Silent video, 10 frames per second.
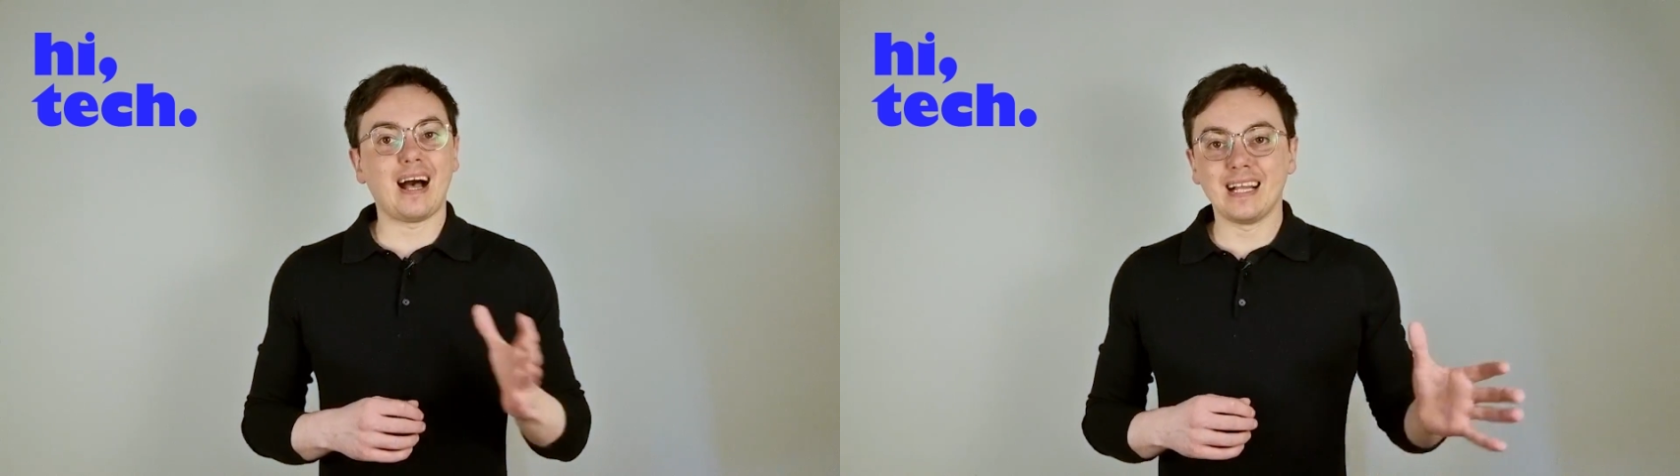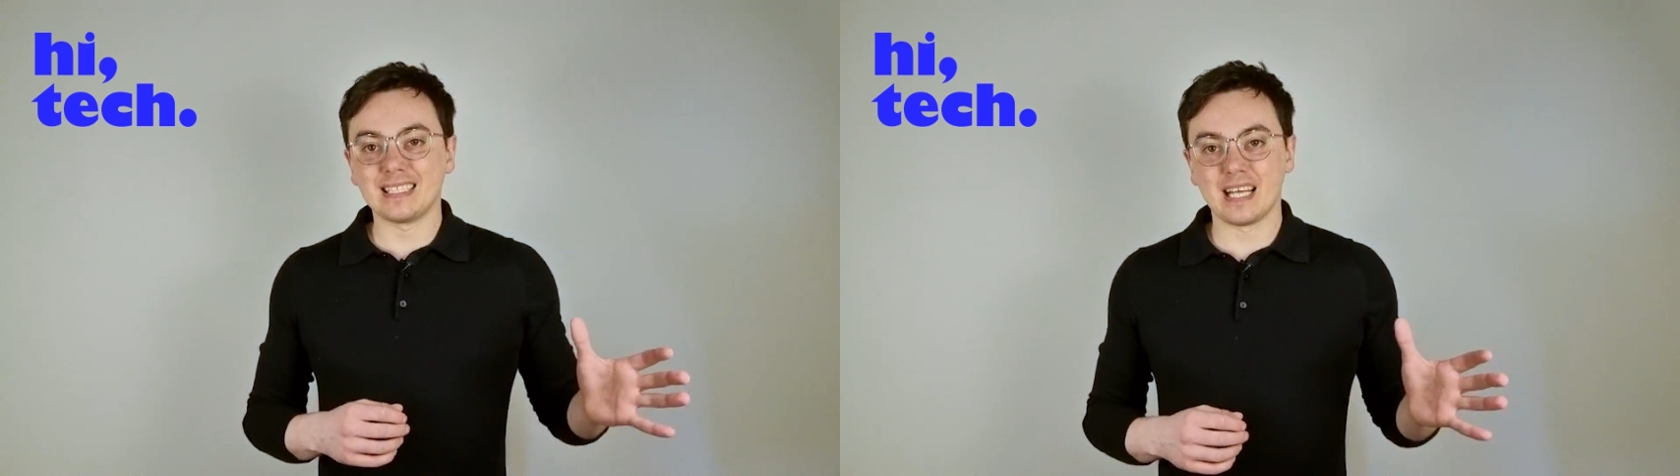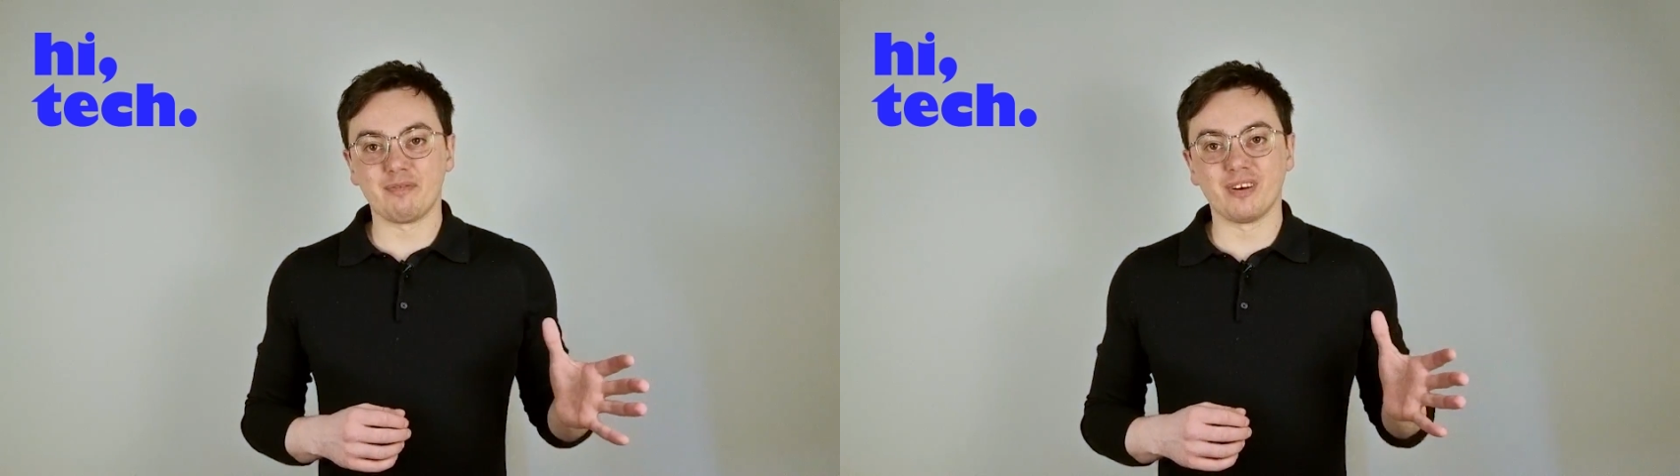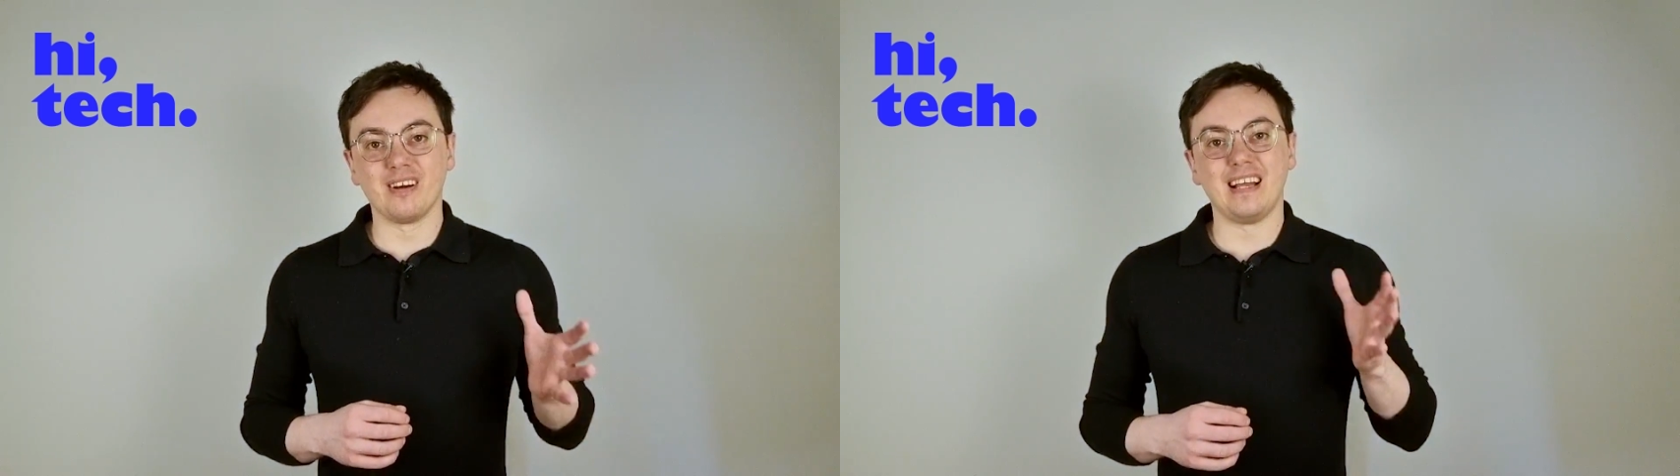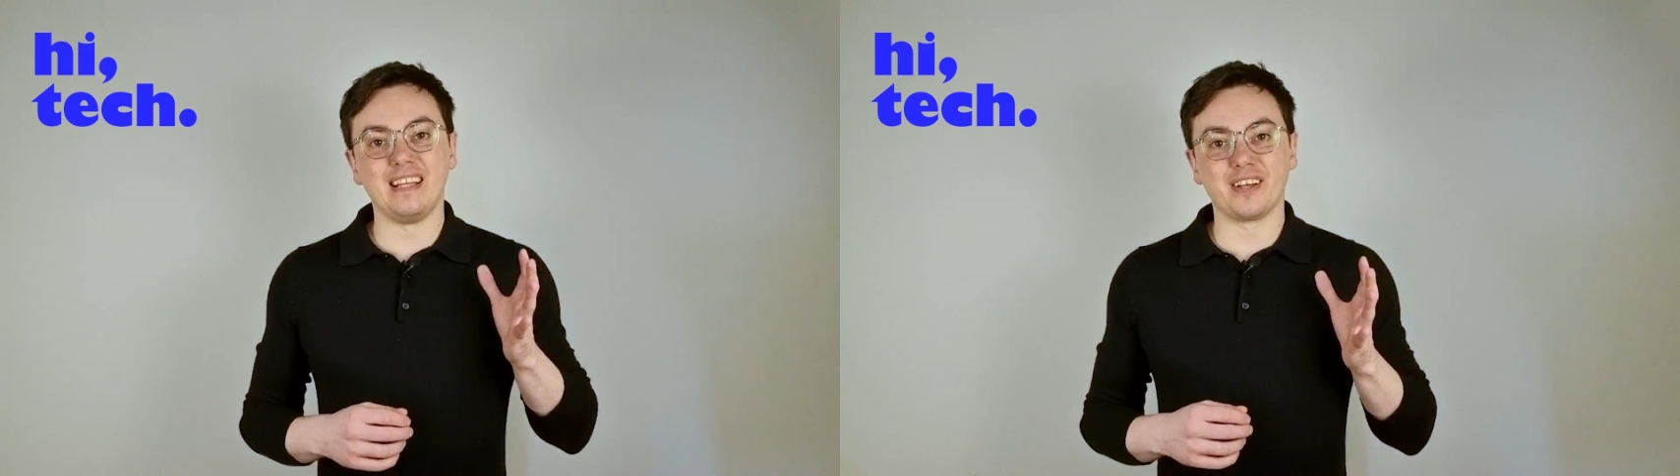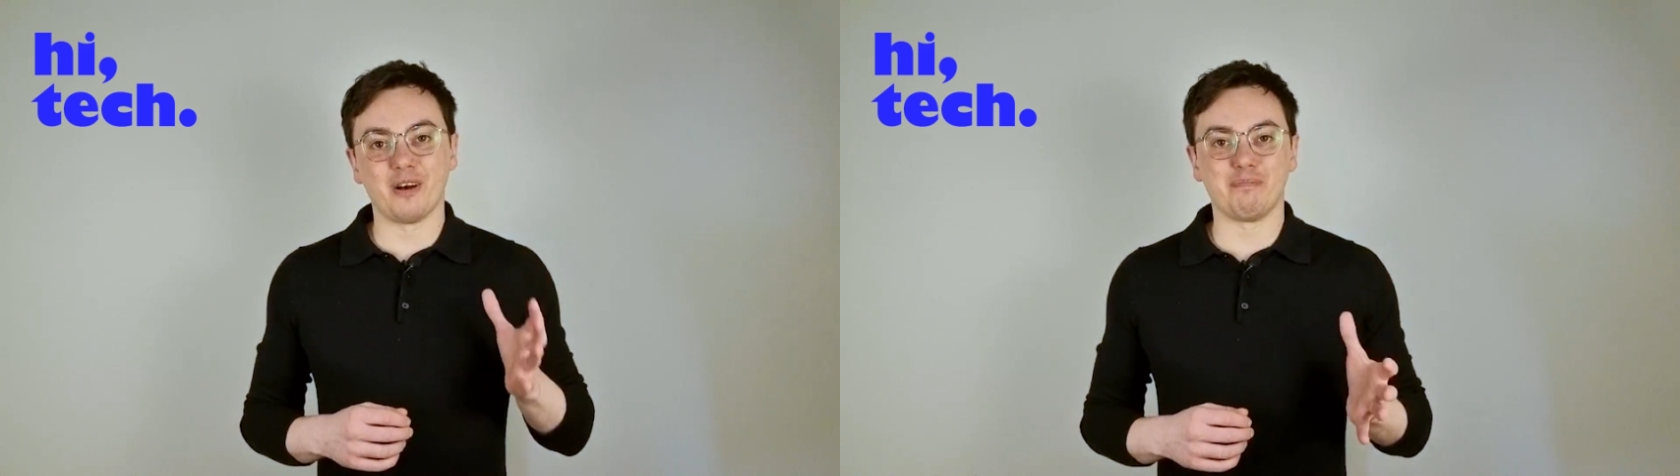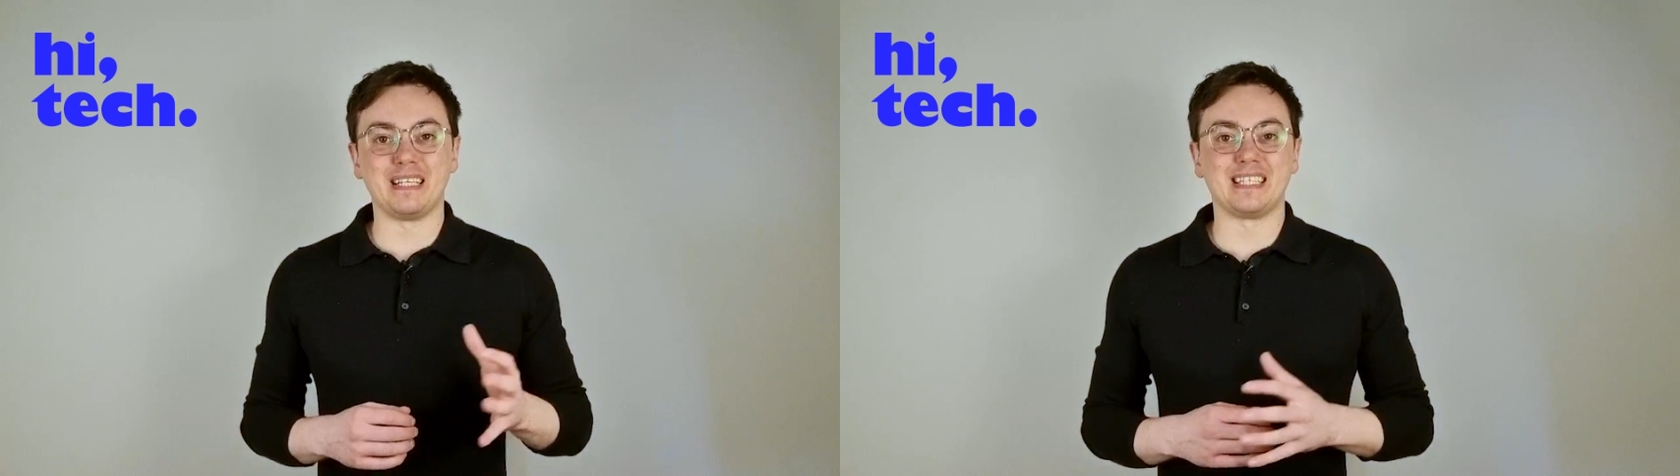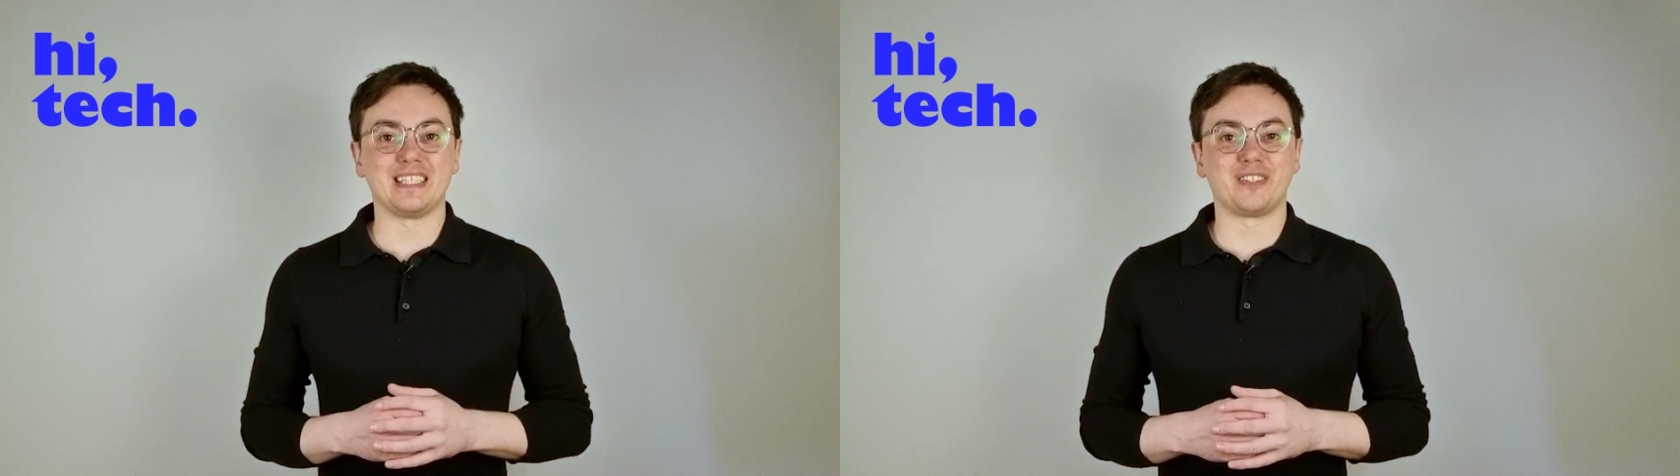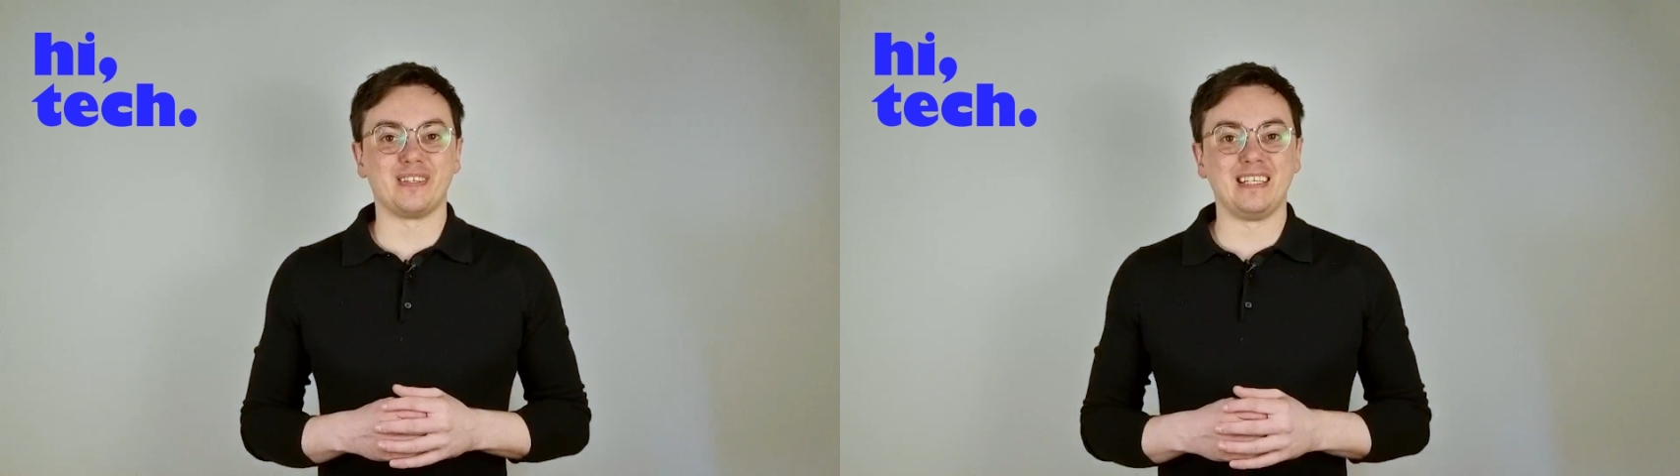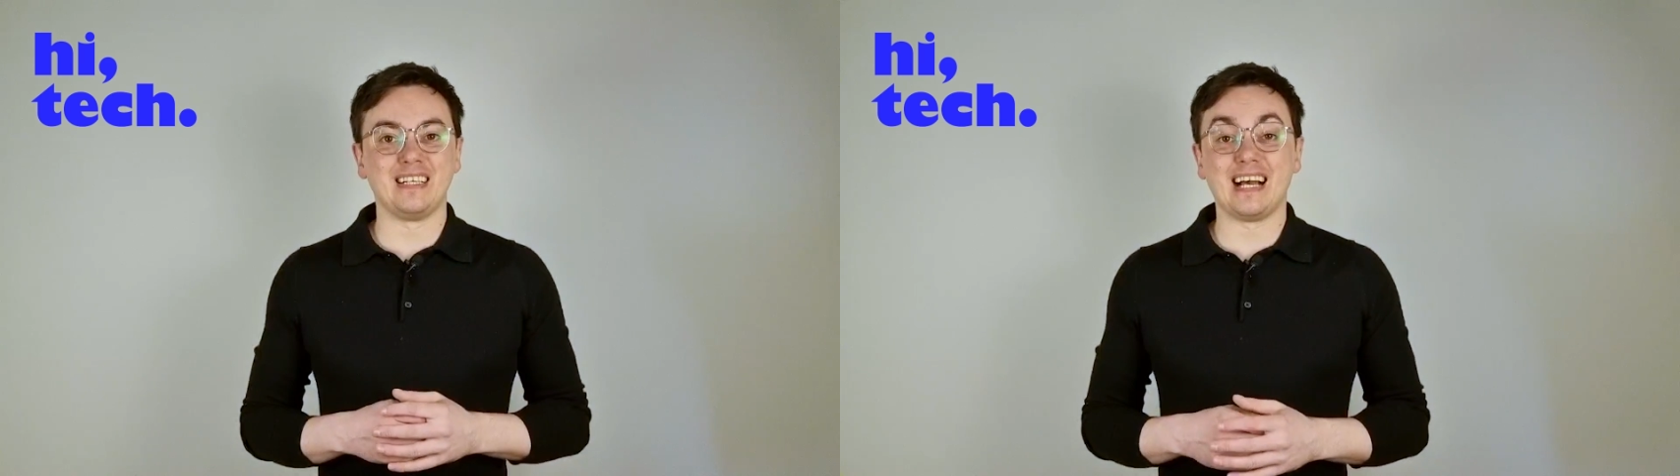highest ever in the company's
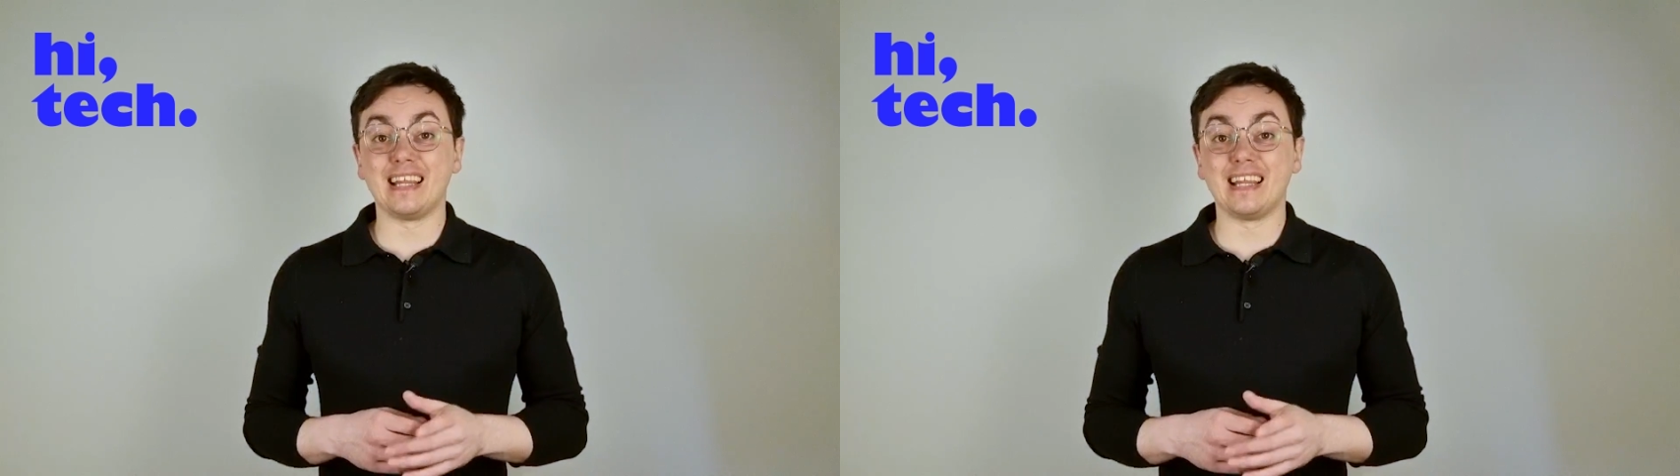history